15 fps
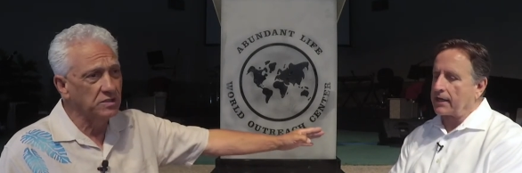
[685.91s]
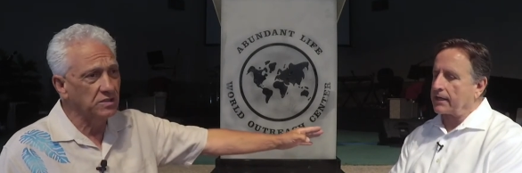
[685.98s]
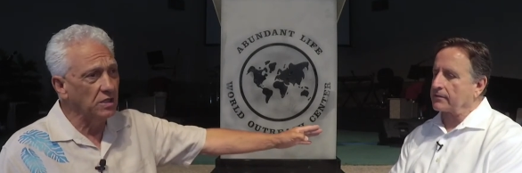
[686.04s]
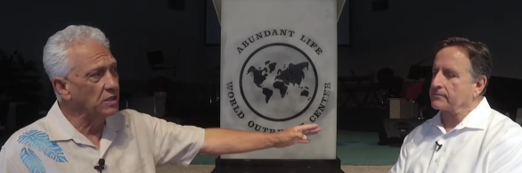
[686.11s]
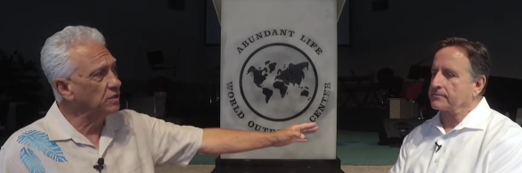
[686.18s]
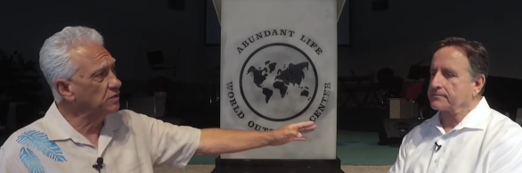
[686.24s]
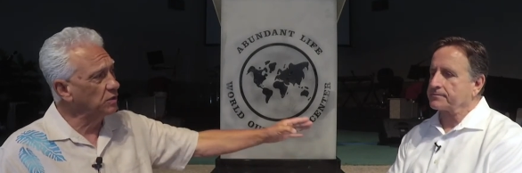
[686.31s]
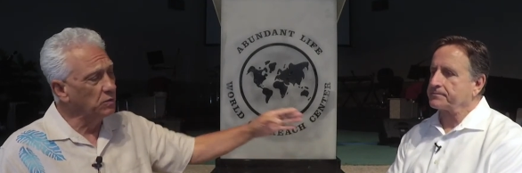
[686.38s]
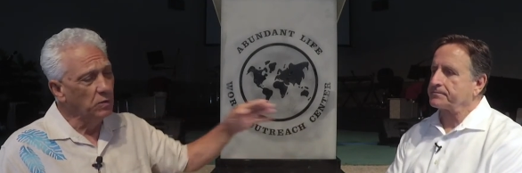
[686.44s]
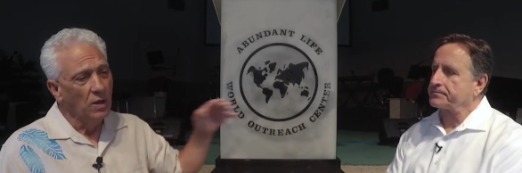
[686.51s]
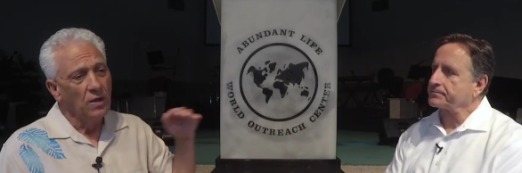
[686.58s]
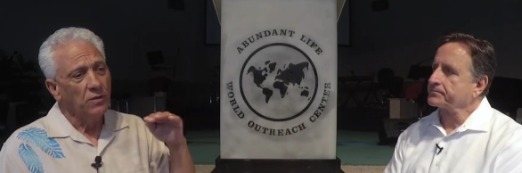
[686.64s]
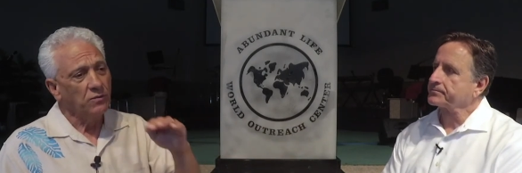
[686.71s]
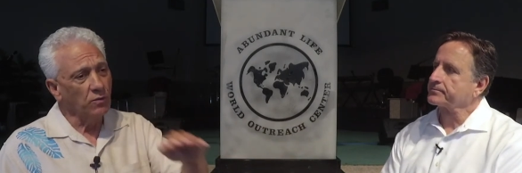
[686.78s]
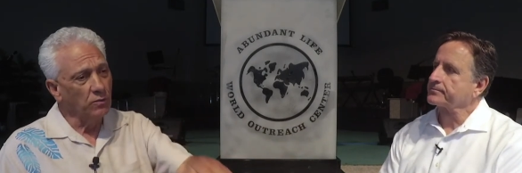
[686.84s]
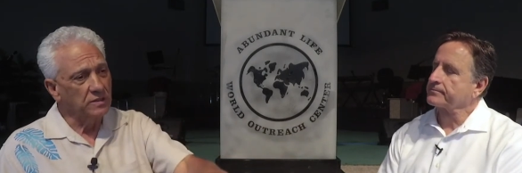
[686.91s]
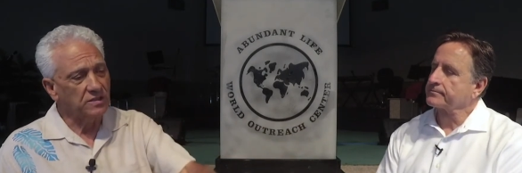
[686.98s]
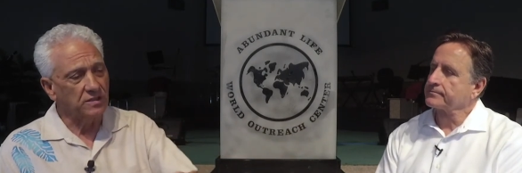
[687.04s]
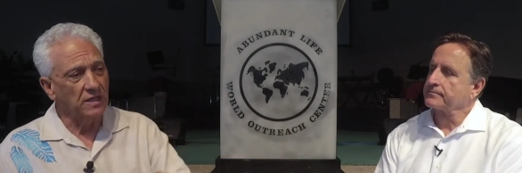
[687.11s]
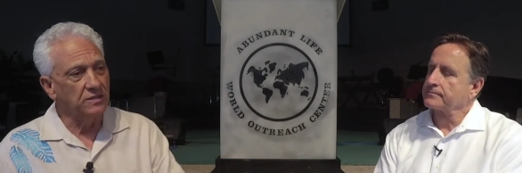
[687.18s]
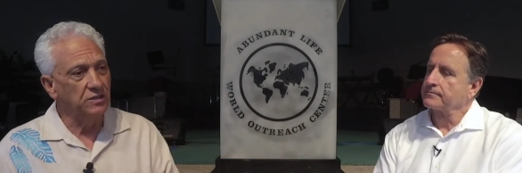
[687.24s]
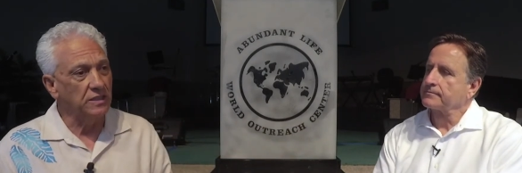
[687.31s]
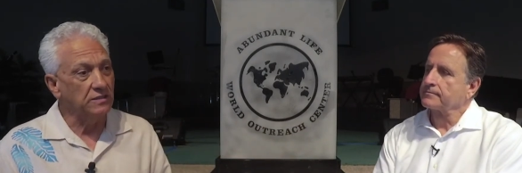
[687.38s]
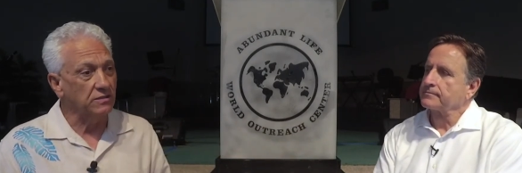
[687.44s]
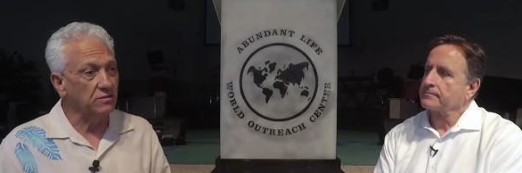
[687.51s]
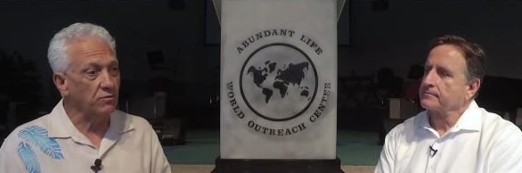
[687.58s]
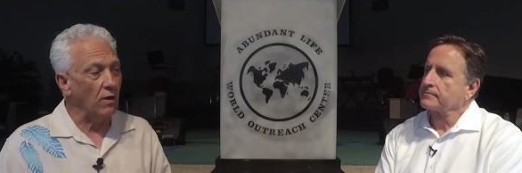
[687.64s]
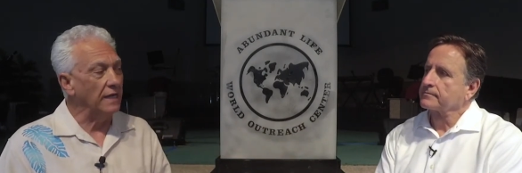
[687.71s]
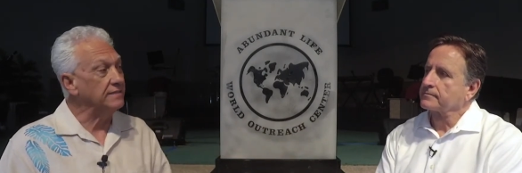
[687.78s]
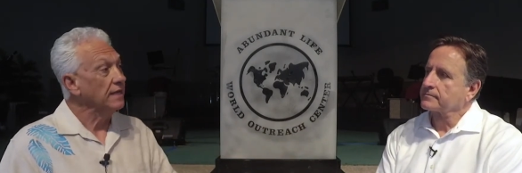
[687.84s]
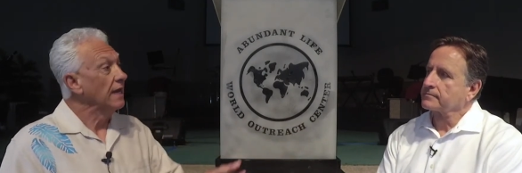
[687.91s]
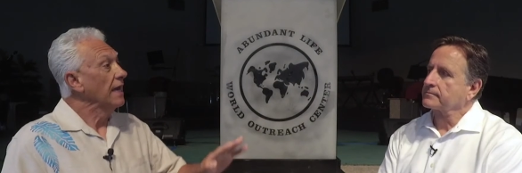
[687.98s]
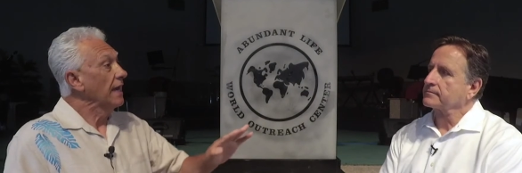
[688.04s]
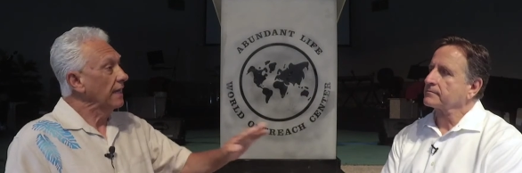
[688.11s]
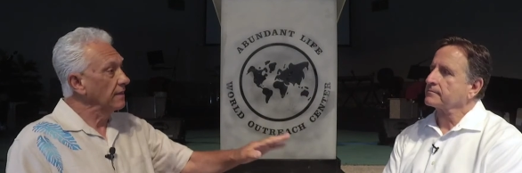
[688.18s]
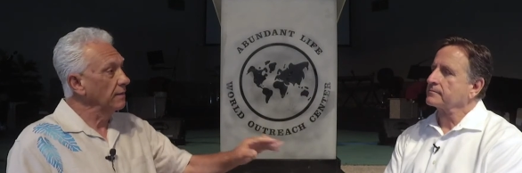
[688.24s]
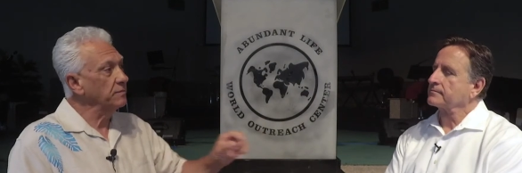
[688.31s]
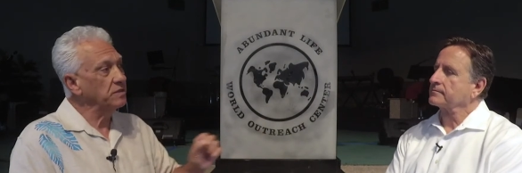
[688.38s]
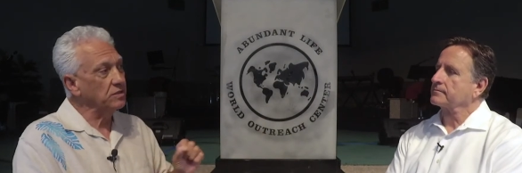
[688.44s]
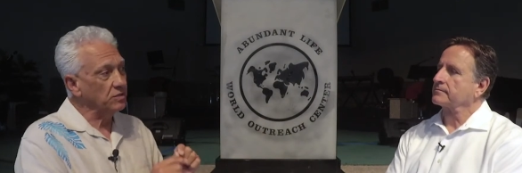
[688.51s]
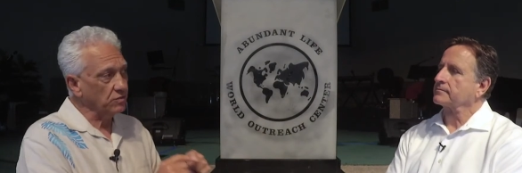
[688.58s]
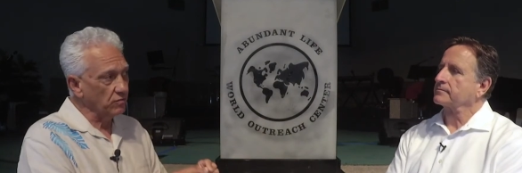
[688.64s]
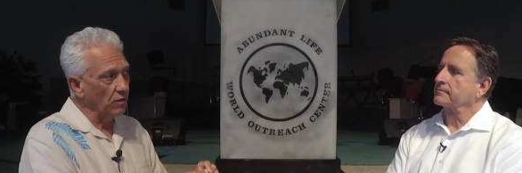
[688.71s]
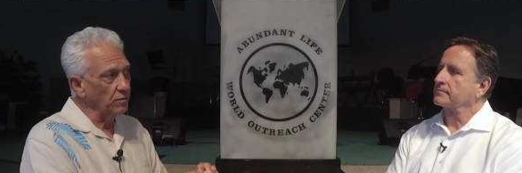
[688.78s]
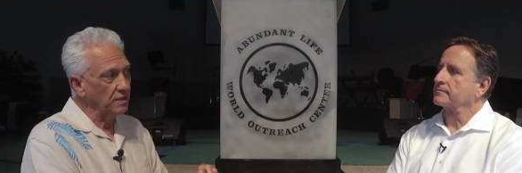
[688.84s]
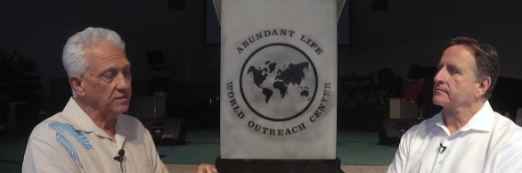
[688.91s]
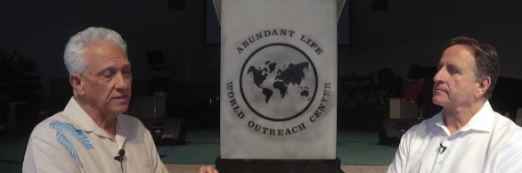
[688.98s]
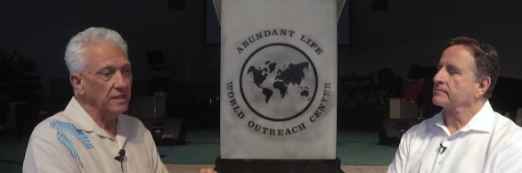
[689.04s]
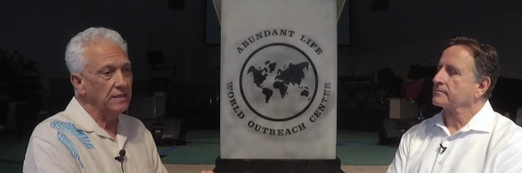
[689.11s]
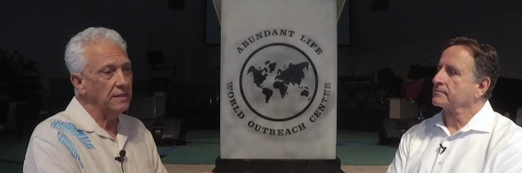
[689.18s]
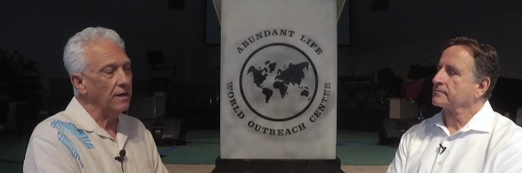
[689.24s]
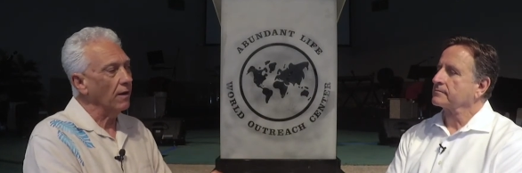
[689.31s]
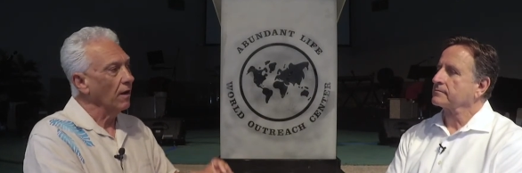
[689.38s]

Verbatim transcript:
Speaker 1: no was going to do through his son Jesus Christ. And let me just throw this in here